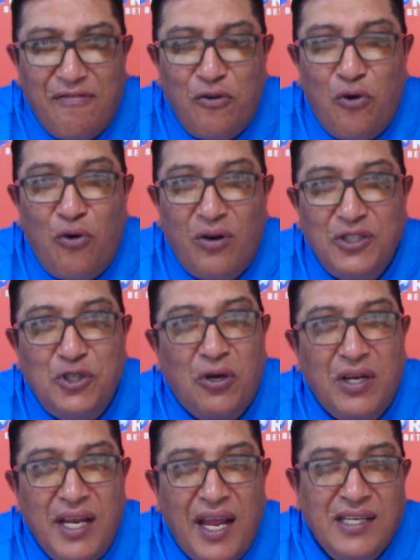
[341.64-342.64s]
for
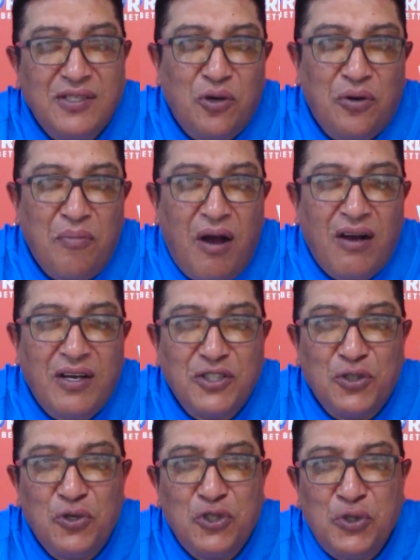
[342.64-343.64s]
jockey Anton
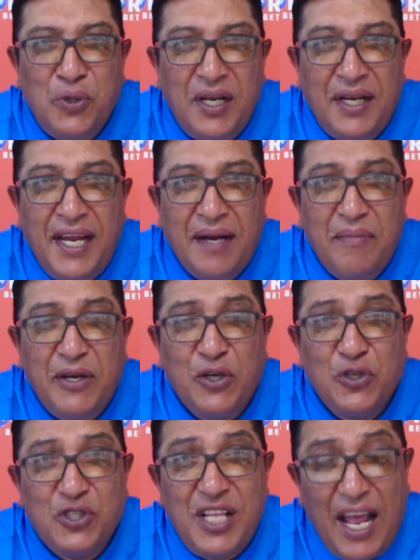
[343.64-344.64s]
Marcus on Do It Again,
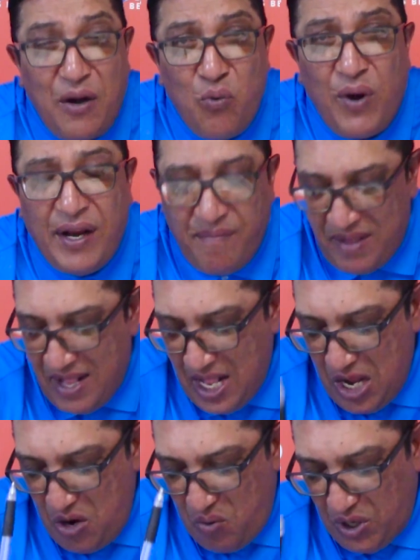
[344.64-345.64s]
because that win,
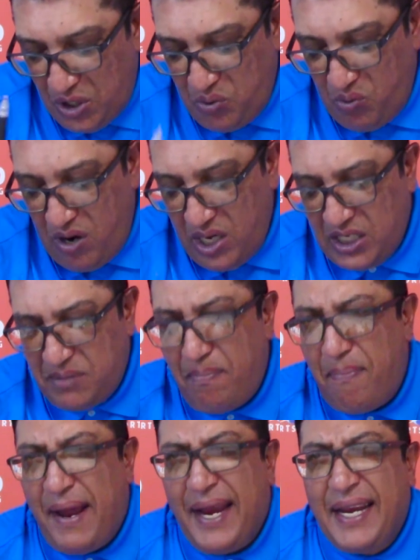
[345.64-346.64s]
which was
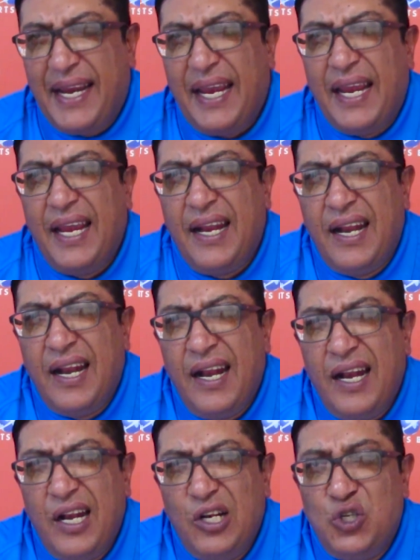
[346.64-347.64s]
back
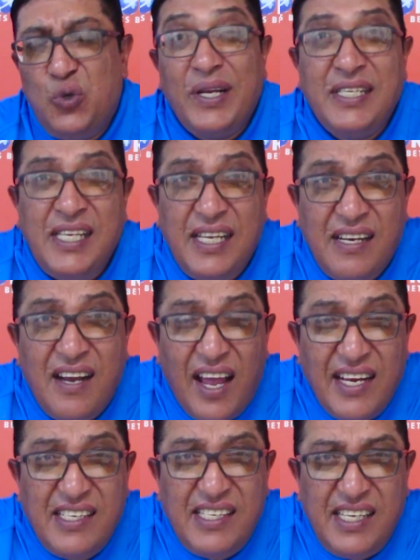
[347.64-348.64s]
in
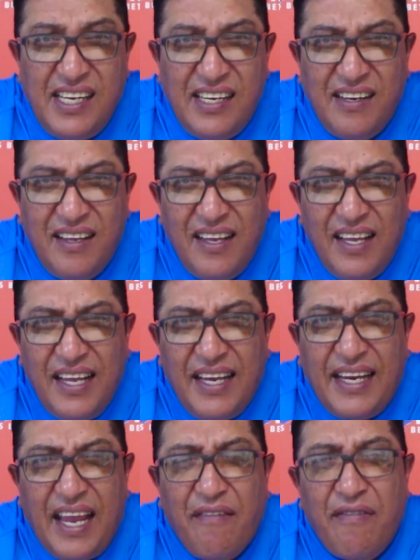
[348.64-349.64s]
2019,
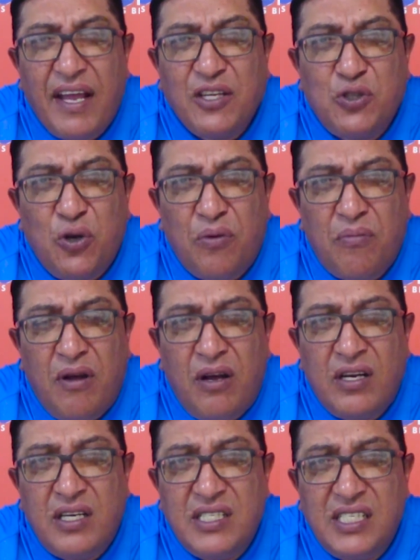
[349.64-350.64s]
gave Anton
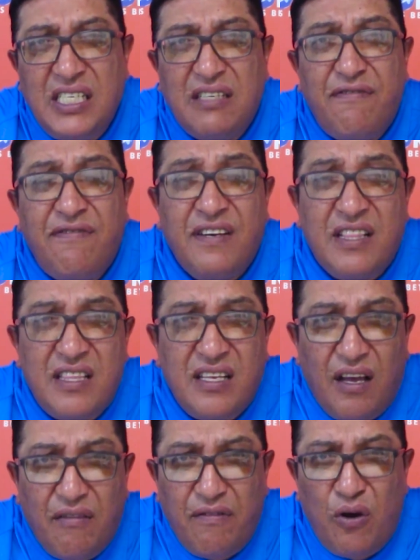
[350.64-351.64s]
Marcus his 5th
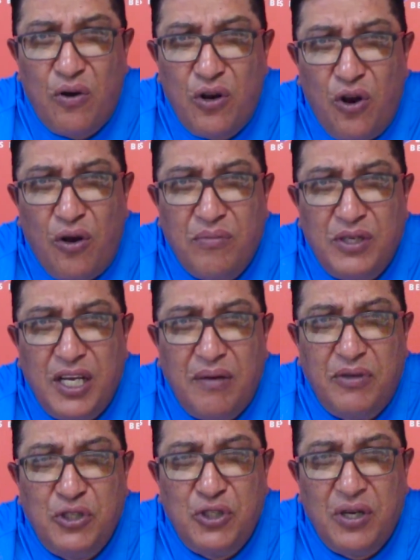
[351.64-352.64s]
Vodacom
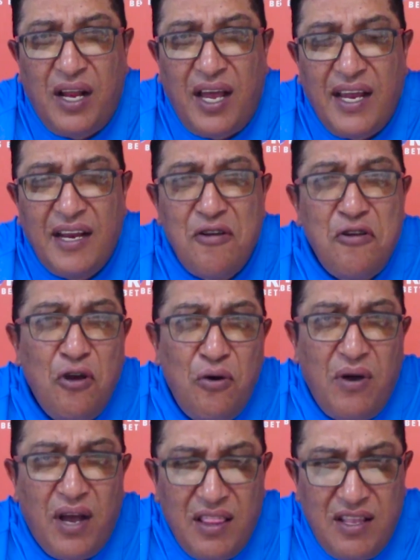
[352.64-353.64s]
Durban July, and
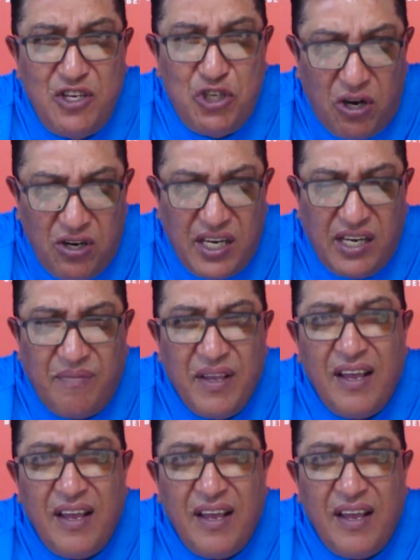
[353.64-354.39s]
no other jockey